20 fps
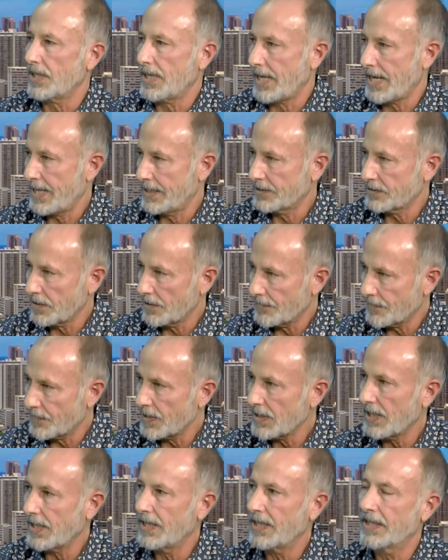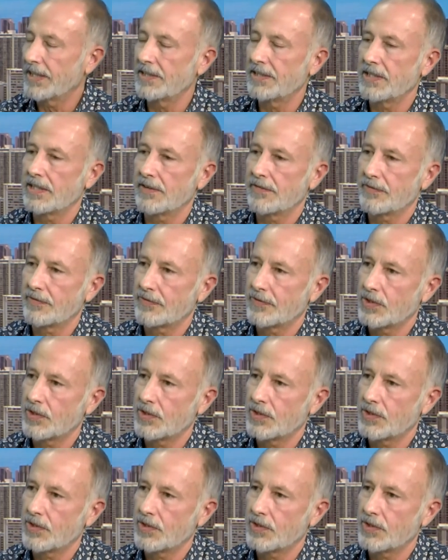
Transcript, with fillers: as of the end of